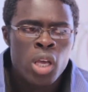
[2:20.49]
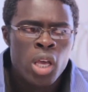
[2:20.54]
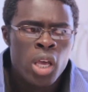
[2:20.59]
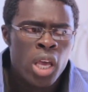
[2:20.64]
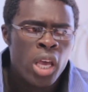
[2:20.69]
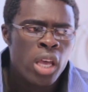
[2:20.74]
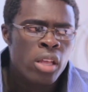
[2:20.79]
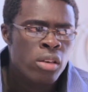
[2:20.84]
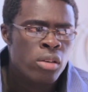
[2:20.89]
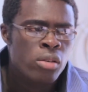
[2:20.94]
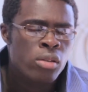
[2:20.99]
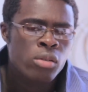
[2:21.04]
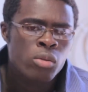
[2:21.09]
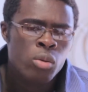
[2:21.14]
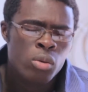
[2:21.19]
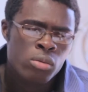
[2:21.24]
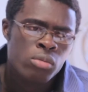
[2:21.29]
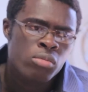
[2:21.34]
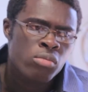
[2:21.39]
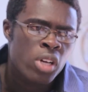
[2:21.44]
And the
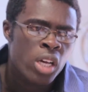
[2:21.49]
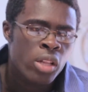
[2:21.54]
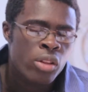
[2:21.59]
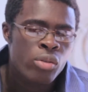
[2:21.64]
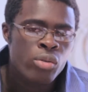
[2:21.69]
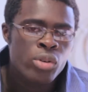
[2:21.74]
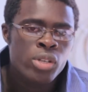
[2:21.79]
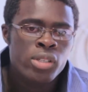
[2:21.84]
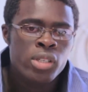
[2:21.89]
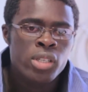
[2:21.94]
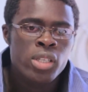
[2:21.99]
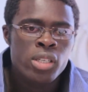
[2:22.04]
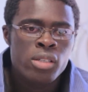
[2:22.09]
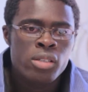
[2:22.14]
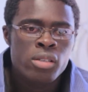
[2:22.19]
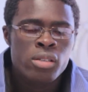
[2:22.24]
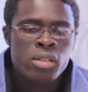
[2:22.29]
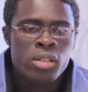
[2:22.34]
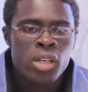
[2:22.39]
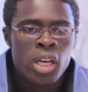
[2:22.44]
other reason
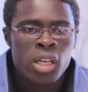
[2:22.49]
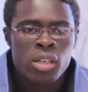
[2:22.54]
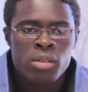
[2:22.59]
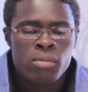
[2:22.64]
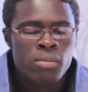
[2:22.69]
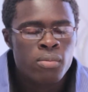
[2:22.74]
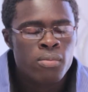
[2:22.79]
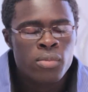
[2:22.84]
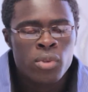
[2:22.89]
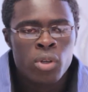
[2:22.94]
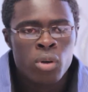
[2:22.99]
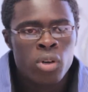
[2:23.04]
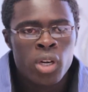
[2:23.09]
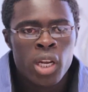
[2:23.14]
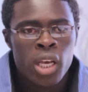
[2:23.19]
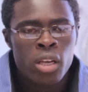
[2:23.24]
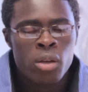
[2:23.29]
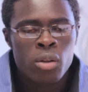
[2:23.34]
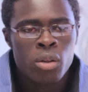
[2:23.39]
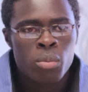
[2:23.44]
is I don't
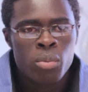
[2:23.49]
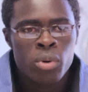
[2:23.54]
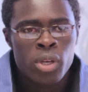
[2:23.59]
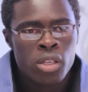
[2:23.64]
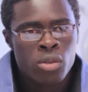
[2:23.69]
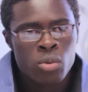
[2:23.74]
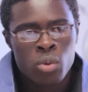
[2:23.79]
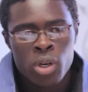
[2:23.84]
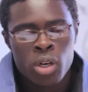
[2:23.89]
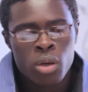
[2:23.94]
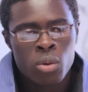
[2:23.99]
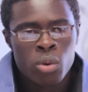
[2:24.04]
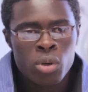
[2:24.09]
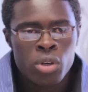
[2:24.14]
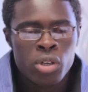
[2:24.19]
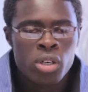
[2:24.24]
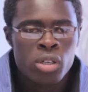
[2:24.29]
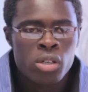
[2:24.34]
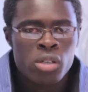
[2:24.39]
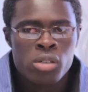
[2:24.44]
like the place where I
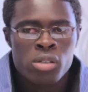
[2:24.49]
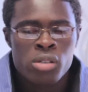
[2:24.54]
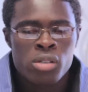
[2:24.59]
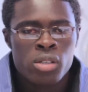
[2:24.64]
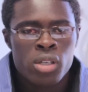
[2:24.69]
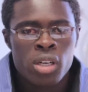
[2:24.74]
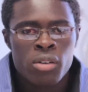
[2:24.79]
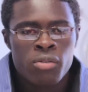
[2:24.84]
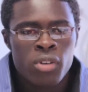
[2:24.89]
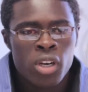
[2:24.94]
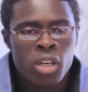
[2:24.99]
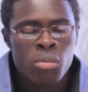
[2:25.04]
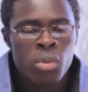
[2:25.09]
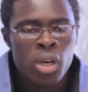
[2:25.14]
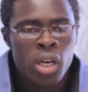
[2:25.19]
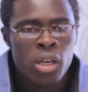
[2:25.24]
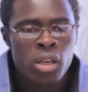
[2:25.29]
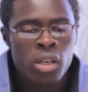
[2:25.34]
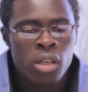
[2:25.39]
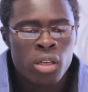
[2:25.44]
work because I find
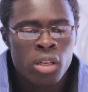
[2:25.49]
my